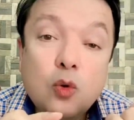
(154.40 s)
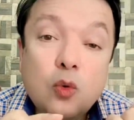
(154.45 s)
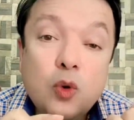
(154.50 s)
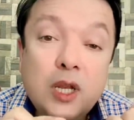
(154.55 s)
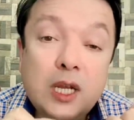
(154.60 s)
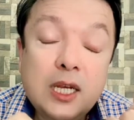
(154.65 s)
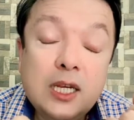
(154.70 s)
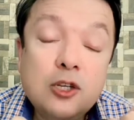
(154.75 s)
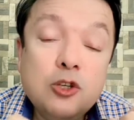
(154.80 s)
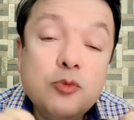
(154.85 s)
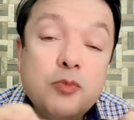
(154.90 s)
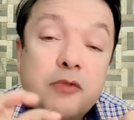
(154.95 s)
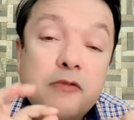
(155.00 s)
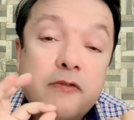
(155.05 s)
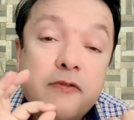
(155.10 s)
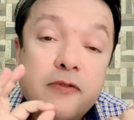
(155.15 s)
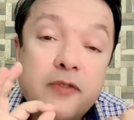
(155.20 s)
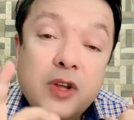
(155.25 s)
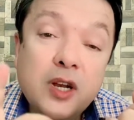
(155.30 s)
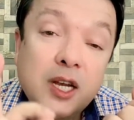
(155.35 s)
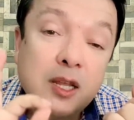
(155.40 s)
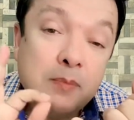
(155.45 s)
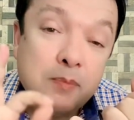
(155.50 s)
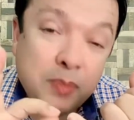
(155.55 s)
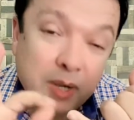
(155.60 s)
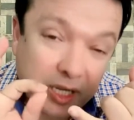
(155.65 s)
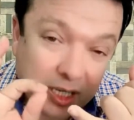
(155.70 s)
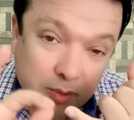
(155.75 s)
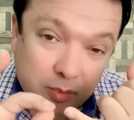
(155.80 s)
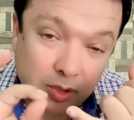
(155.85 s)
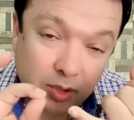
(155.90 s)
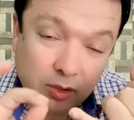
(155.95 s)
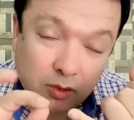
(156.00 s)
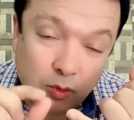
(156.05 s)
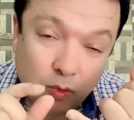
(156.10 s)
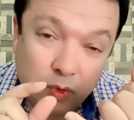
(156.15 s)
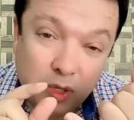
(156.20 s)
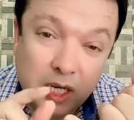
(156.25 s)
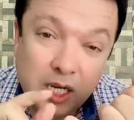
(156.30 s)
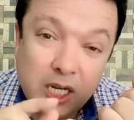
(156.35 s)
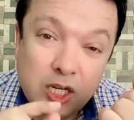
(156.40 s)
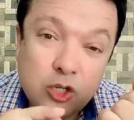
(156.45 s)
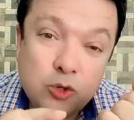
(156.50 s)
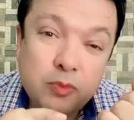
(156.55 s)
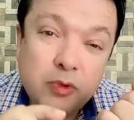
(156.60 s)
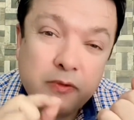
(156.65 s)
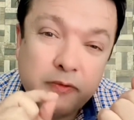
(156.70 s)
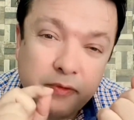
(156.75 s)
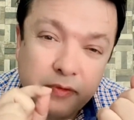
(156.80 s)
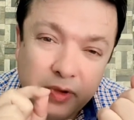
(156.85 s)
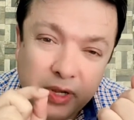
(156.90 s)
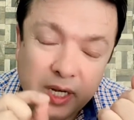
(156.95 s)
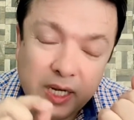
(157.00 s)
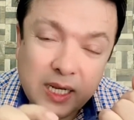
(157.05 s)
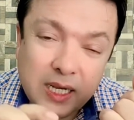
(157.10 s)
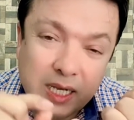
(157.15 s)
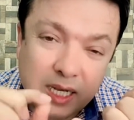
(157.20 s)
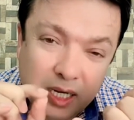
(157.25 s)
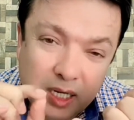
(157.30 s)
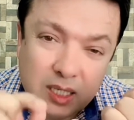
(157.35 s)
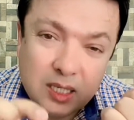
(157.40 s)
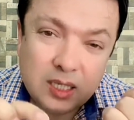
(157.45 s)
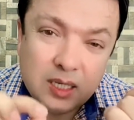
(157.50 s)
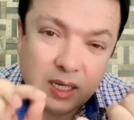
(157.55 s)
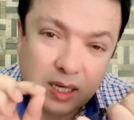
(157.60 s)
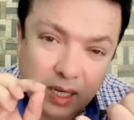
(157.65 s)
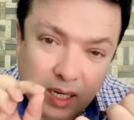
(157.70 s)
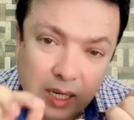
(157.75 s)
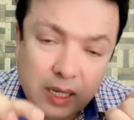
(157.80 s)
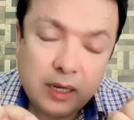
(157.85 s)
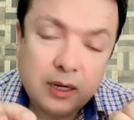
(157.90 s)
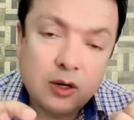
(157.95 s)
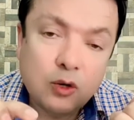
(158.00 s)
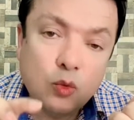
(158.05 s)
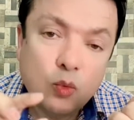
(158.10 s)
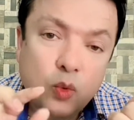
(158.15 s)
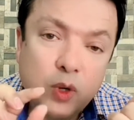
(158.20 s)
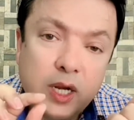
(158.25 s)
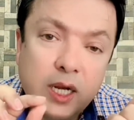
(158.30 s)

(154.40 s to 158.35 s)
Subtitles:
we need to be very impeccable. We need to be very crystal clear.